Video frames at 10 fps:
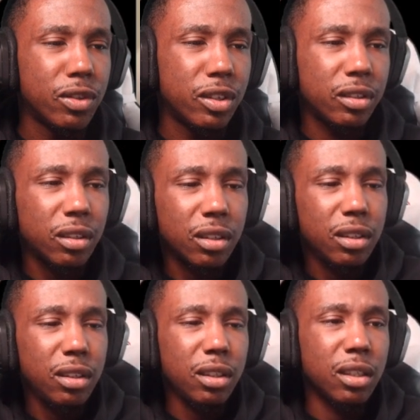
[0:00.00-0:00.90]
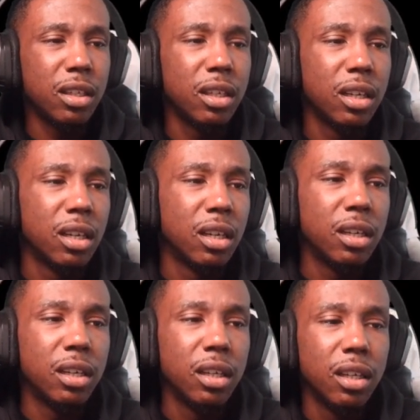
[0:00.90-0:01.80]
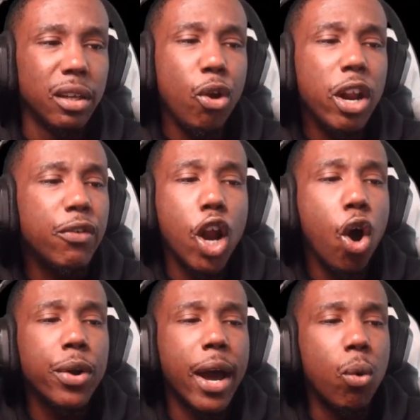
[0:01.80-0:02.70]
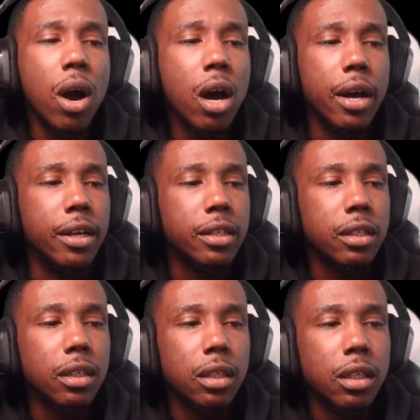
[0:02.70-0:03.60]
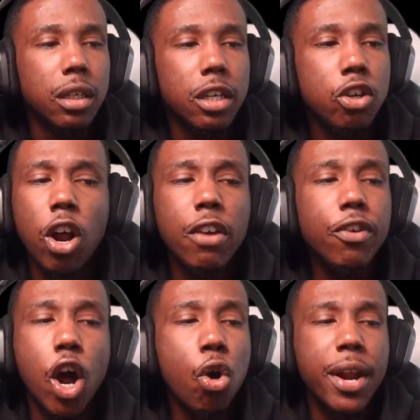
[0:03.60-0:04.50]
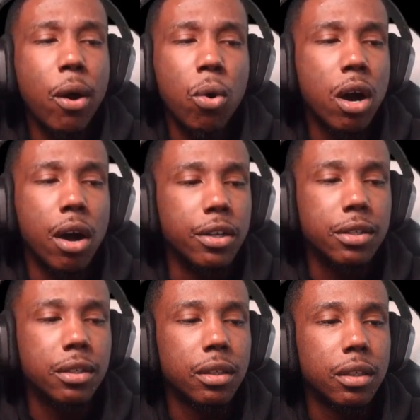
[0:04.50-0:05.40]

Stop talking shit. You don't even know who that was. You don't even know who that was.